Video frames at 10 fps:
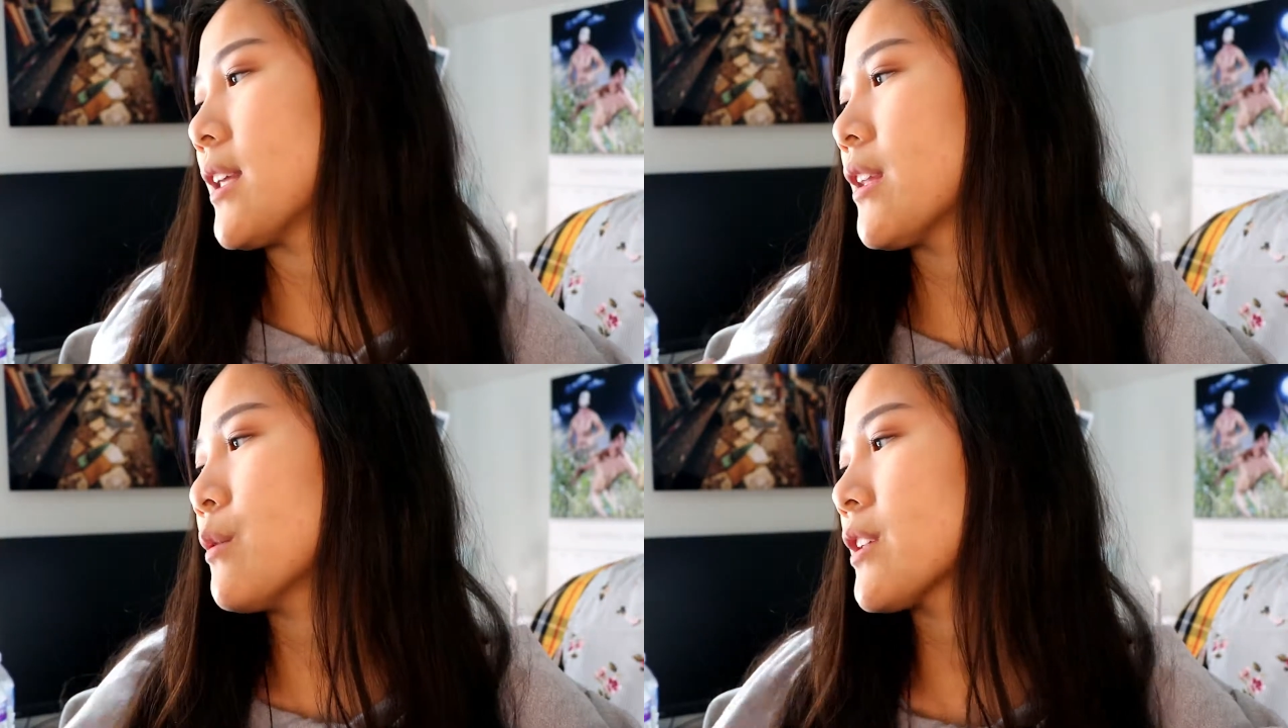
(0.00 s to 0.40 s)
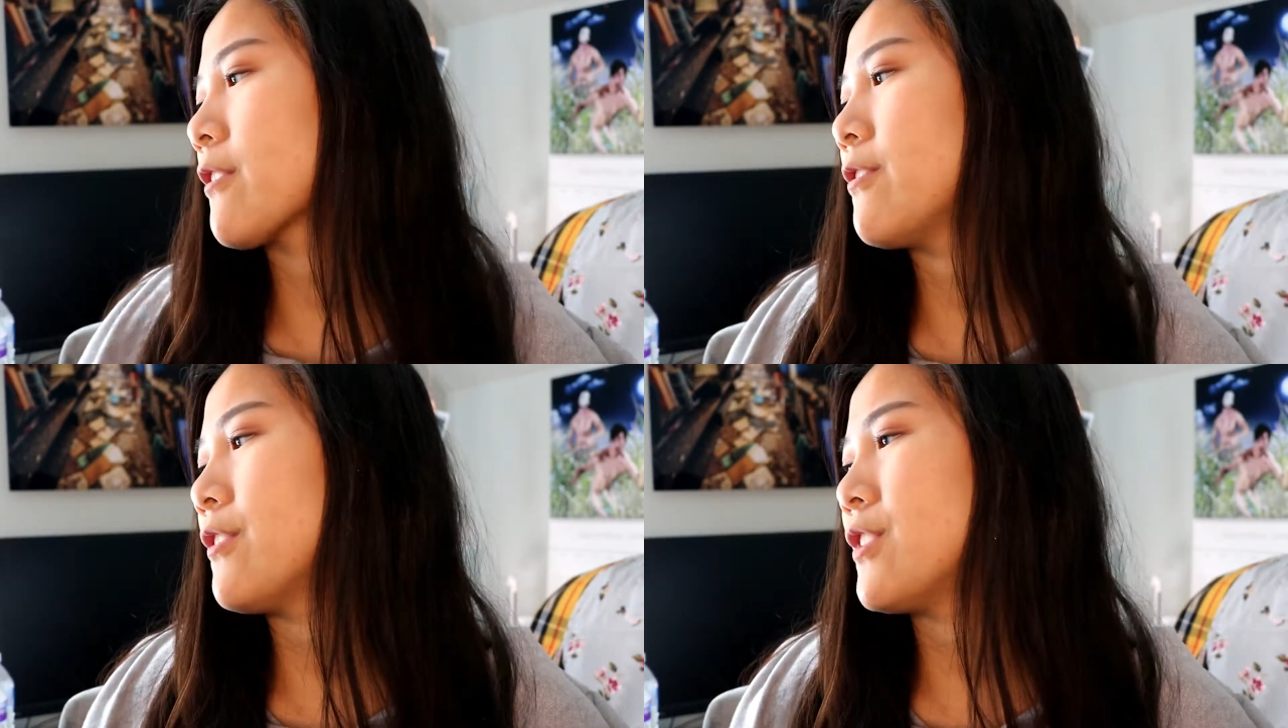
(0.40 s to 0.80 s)
I think it was like
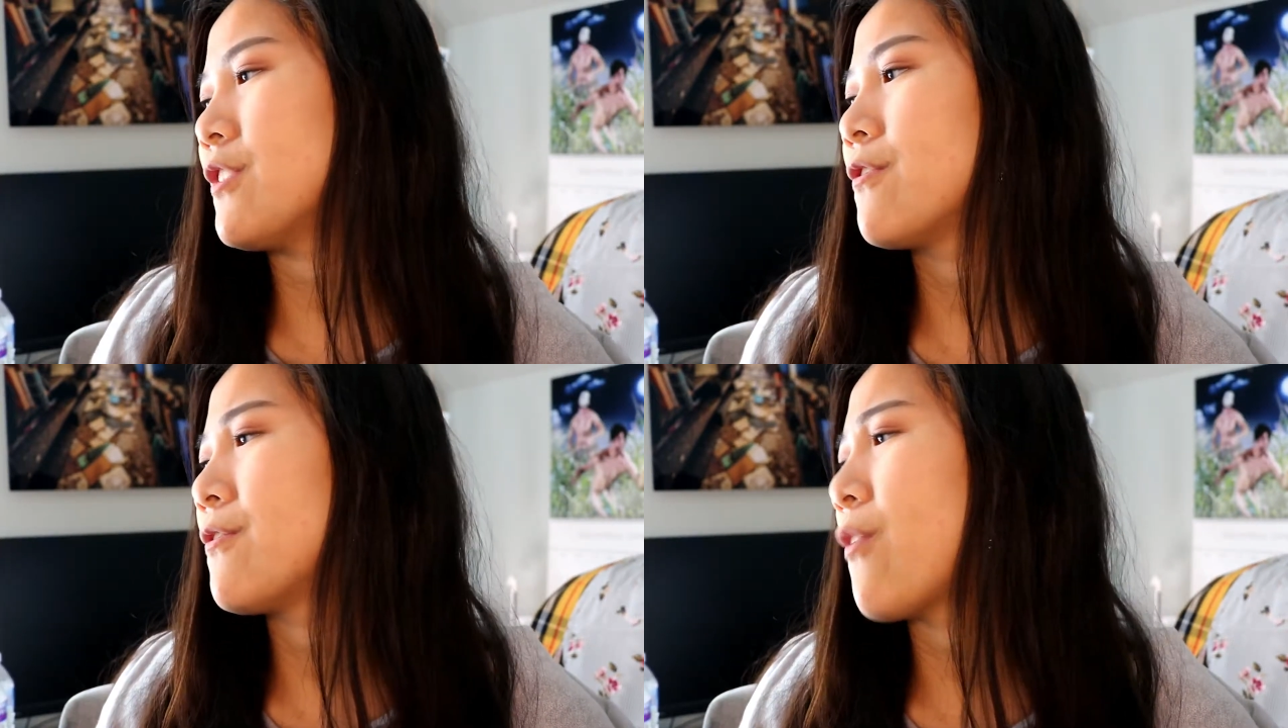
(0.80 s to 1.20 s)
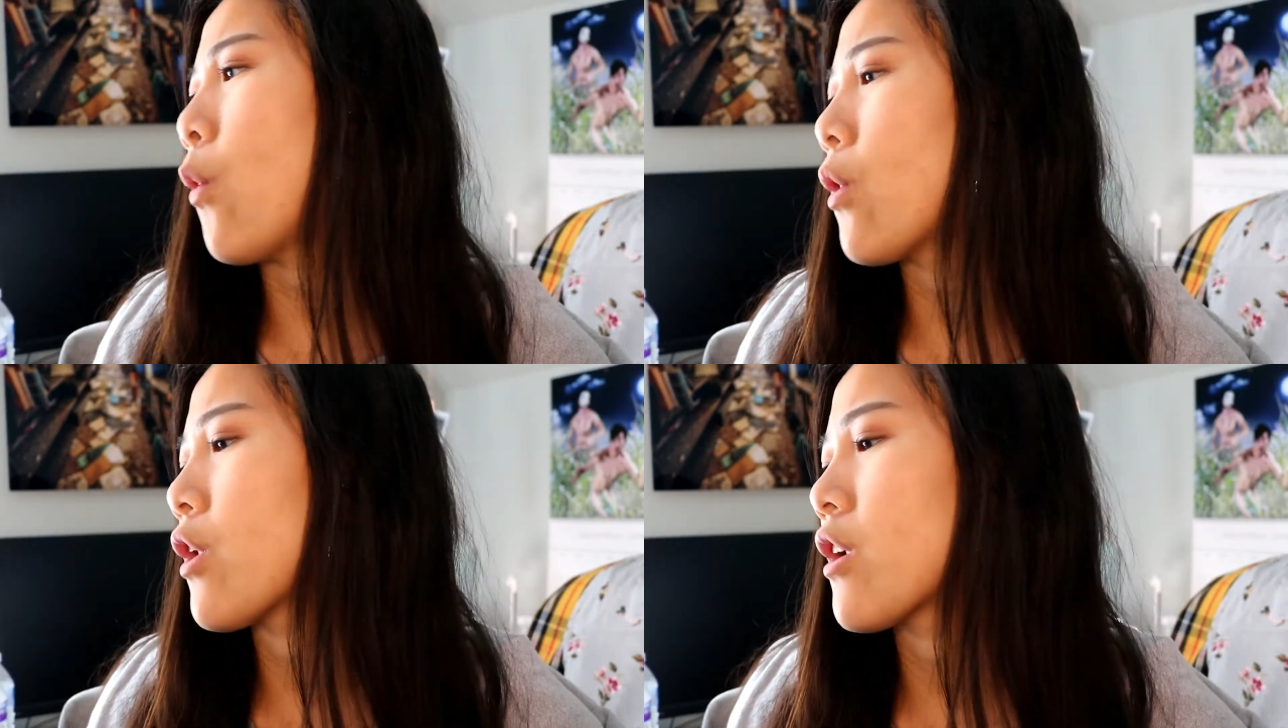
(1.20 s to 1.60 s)

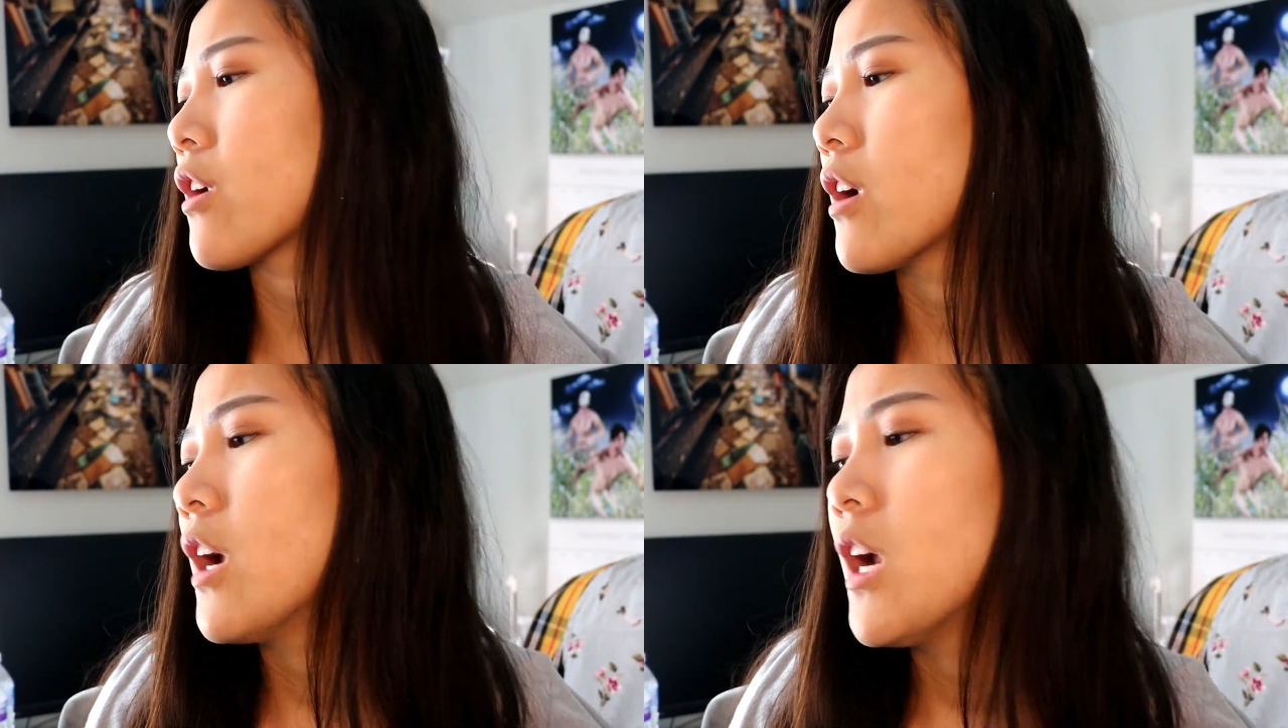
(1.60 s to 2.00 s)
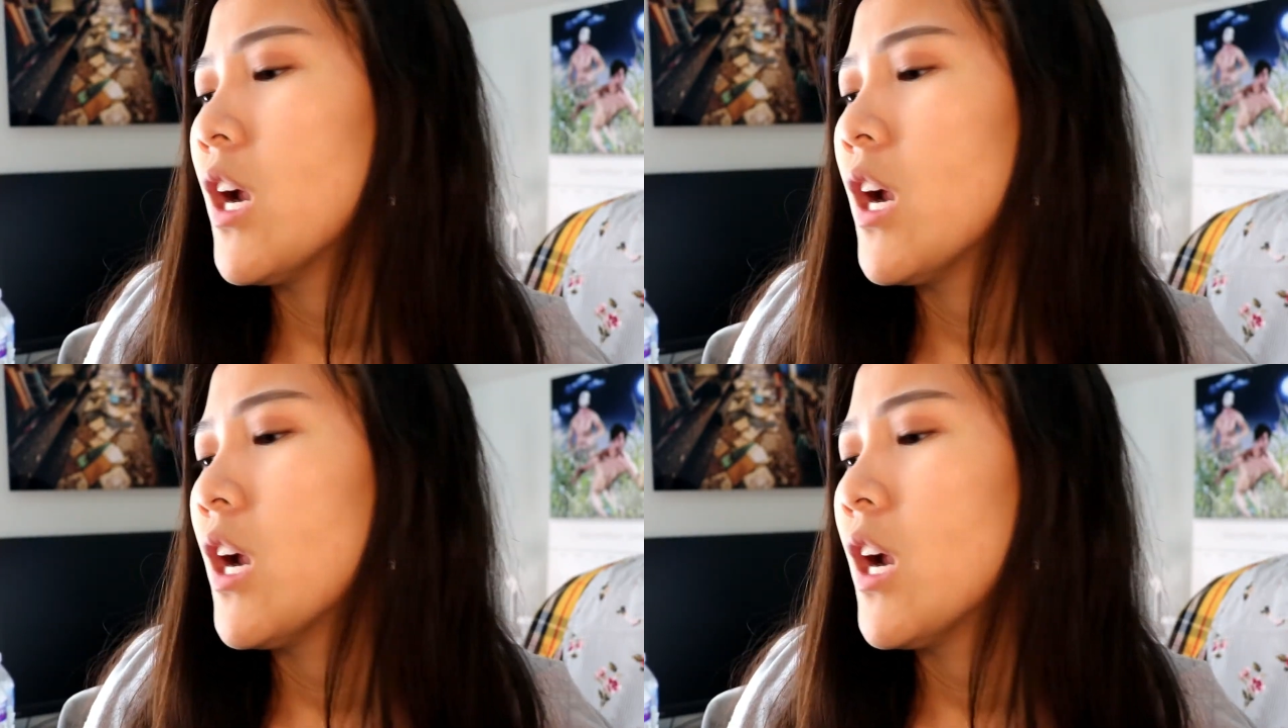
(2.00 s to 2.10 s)
54